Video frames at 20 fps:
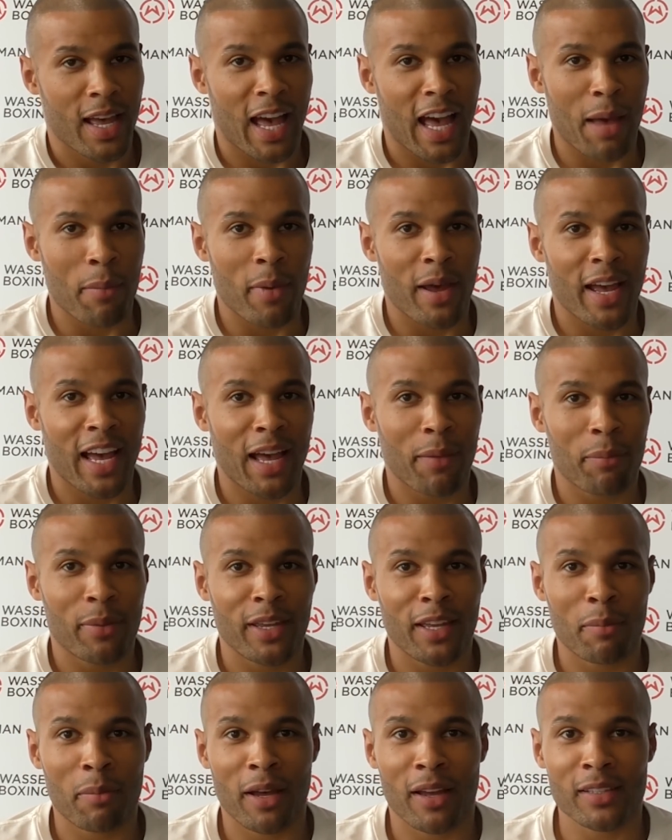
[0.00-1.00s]
Am I
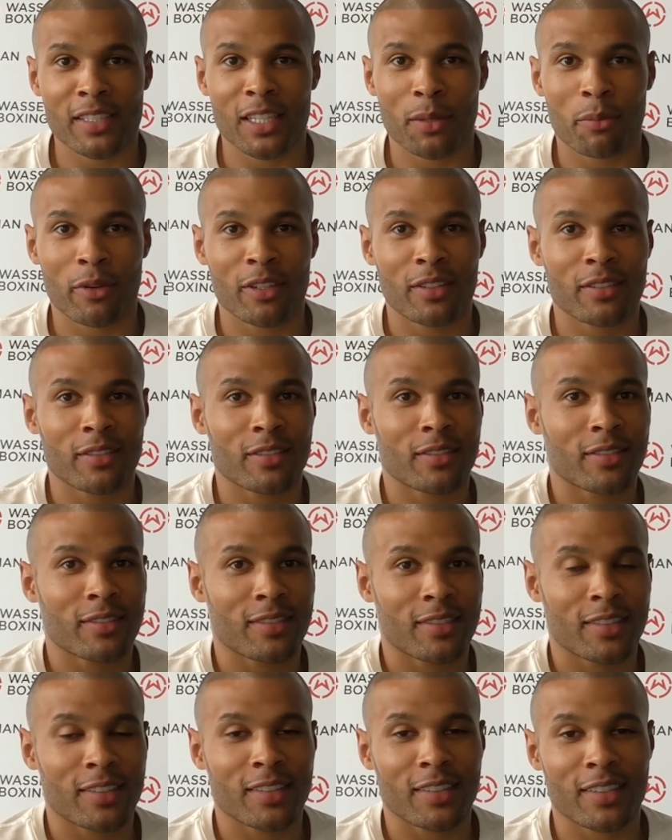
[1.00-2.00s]
happy about someone
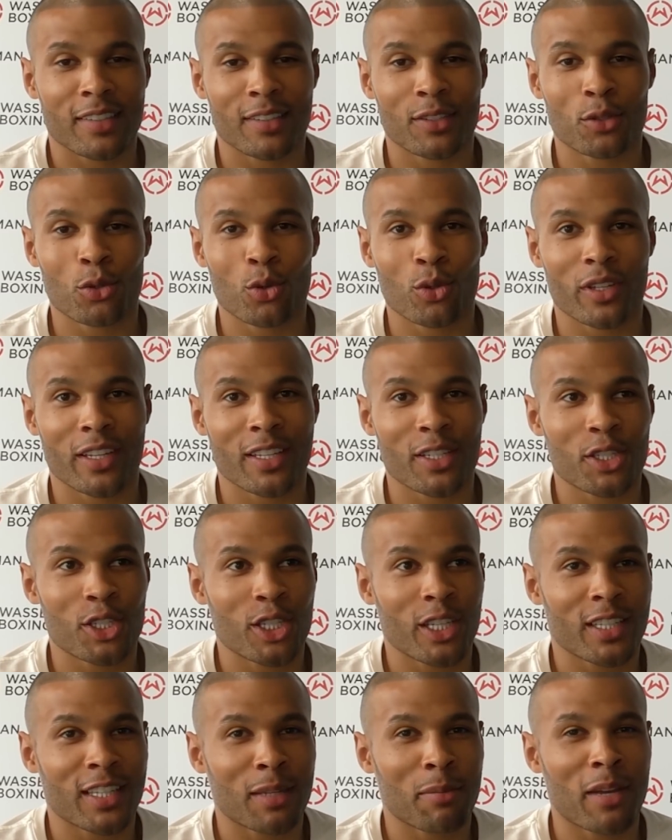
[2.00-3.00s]
talking
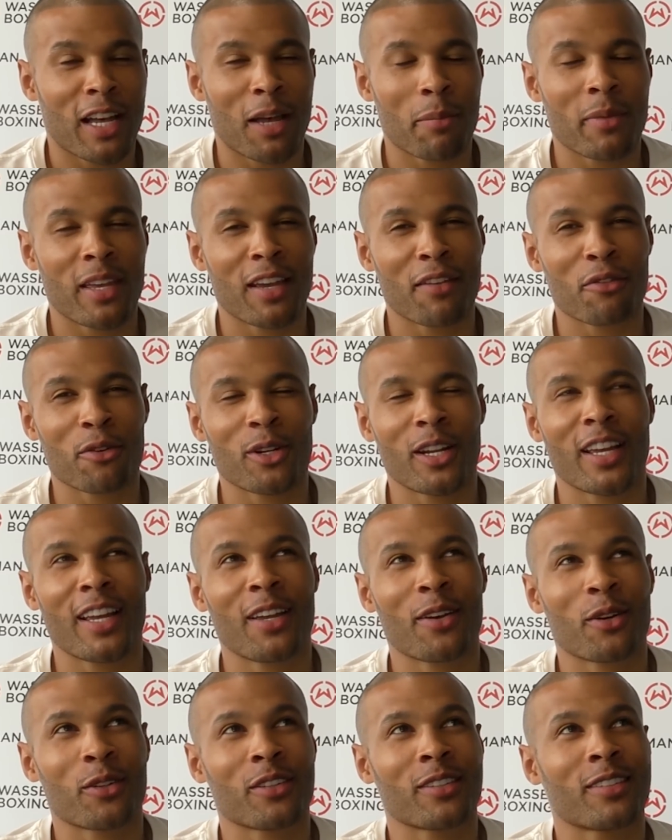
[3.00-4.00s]
shit about me every
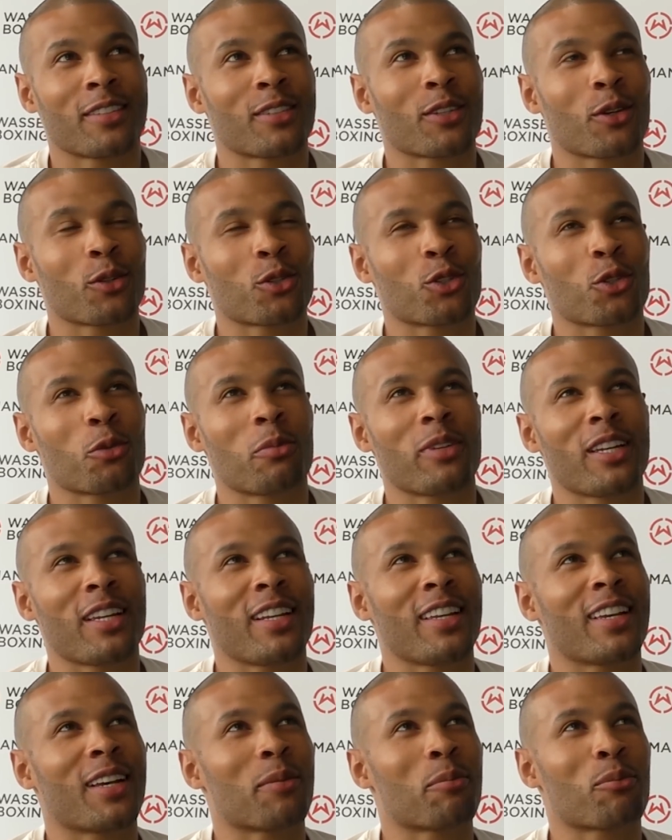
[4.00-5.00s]
day on social
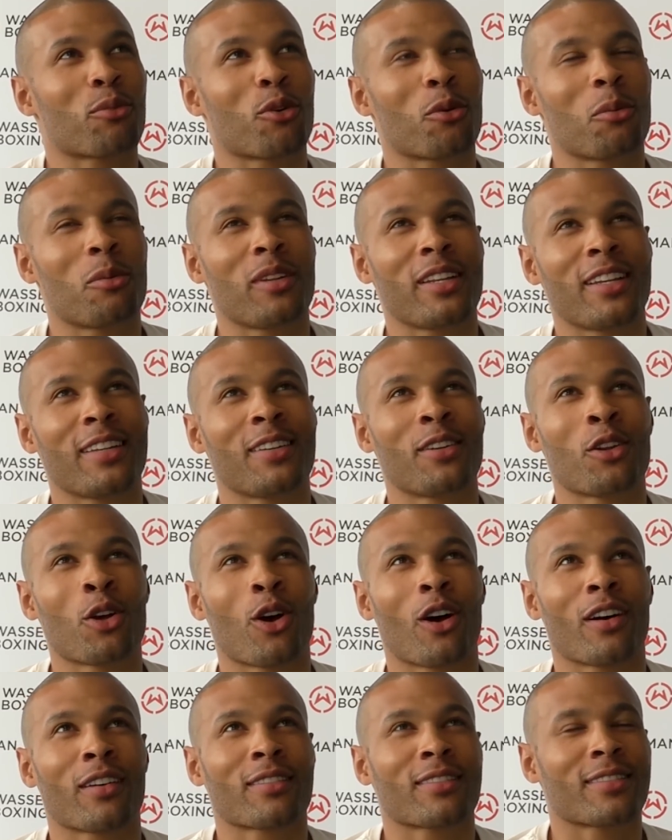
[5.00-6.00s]
media? Probably
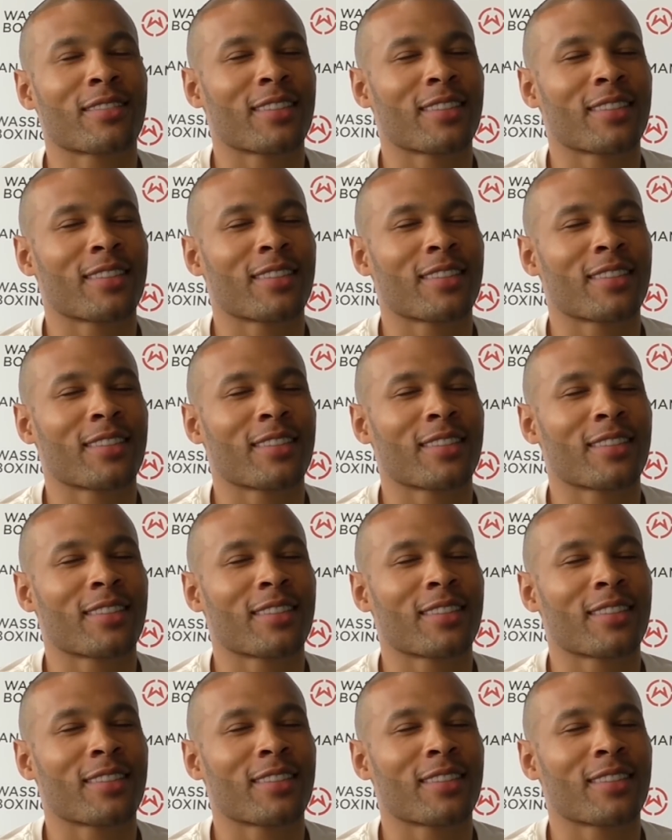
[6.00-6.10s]
not.